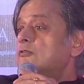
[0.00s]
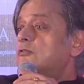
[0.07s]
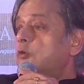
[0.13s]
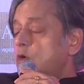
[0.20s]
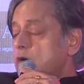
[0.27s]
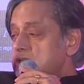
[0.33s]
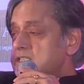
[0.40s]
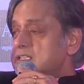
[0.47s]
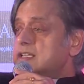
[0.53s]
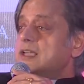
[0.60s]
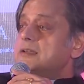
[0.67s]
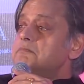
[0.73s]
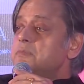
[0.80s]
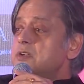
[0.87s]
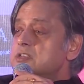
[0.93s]
vaulting
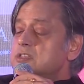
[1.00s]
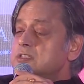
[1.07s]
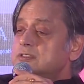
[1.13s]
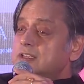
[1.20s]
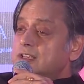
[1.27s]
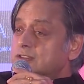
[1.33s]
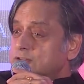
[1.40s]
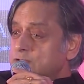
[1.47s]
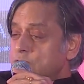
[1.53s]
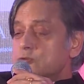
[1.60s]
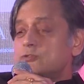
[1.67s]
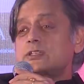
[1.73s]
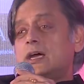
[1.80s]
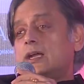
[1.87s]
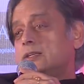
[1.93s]
ambition and
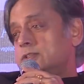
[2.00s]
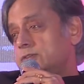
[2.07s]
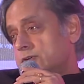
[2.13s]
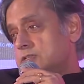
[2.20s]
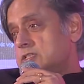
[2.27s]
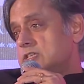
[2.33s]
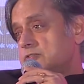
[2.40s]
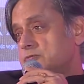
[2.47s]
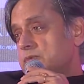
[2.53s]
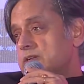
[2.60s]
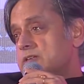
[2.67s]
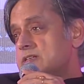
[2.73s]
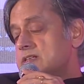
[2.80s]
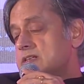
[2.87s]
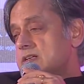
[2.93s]
gross
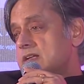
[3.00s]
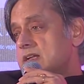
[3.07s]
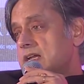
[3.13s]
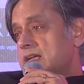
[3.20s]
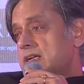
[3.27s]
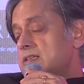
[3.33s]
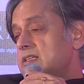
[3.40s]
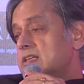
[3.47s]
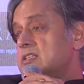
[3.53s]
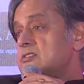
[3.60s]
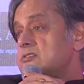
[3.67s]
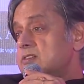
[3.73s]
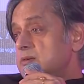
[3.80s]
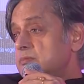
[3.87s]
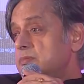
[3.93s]
underachievement. And it's
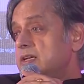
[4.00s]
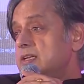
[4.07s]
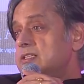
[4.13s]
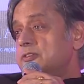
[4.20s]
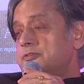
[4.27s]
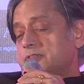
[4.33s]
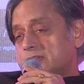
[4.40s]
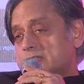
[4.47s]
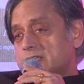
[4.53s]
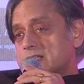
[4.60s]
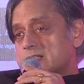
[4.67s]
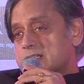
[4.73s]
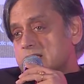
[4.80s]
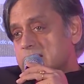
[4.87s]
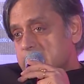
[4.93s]
extremely
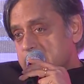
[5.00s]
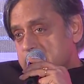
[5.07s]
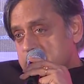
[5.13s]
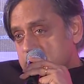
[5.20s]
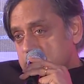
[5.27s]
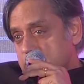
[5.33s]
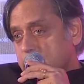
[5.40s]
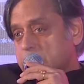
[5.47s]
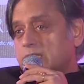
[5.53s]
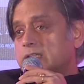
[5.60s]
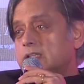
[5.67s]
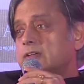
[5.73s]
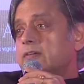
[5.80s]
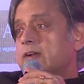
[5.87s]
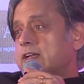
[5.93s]
difficult to look at
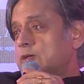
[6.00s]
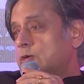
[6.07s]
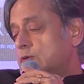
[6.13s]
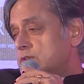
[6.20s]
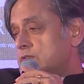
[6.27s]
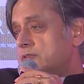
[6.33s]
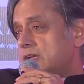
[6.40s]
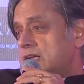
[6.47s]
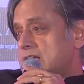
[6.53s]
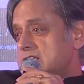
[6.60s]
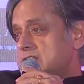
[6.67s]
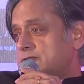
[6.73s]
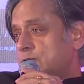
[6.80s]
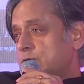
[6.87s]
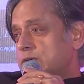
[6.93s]
the record of the
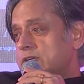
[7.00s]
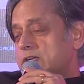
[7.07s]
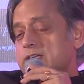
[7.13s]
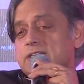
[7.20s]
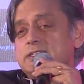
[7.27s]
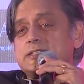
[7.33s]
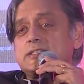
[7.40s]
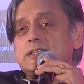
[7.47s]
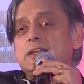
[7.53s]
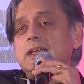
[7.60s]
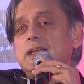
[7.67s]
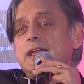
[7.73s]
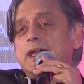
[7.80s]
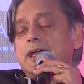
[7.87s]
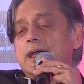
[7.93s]
last 4 years
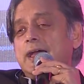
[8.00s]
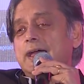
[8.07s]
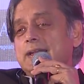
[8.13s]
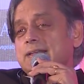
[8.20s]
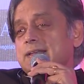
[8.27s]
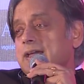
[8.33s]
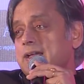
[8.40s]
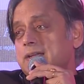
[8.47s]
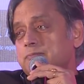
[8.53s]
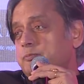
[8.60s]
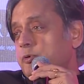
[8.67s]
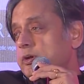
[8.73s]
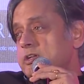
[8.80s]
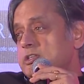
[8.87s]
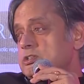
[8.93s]
and
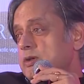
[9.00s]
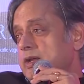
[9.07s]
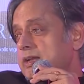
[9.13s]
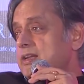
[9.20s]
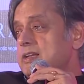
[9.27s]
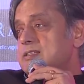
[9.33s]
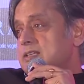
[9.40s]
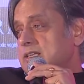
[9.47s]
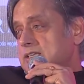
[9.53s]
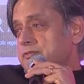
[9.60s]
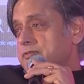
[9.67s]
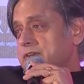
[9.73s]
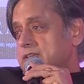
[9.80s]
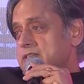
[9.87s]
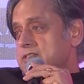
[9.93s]
point to any
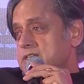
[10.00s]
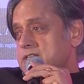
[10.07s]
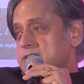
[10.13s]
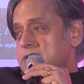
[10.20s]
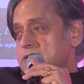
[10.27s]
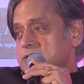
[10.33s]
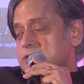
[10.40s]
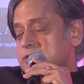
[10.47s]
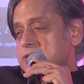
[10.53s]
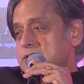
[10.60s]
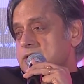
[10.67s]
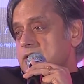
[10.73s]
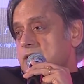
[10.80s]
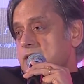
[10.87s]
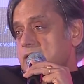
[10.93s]
significant successes.
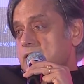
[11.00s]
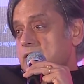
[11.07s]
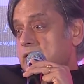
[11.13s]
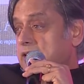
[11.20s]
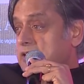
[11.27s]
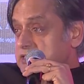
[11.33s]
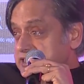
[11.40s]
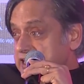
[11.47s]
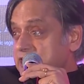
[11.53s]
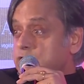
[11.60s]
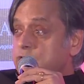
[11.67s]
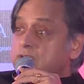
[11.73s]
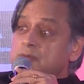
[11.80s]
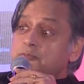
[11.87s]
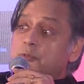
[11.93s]
Instead,
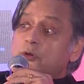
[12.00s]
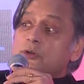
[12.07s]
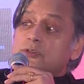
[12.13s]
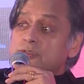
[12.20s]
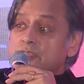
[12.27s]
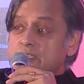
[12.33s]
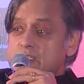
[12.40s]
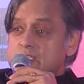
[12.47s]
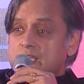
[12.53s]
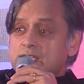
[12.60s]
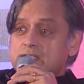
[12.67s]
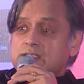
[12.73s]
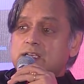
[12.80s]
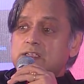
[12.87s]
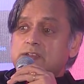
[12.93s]
you can point to the
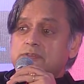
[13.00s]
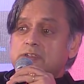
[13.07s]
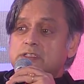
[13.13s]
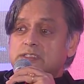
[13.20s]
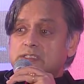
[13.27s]
disasters of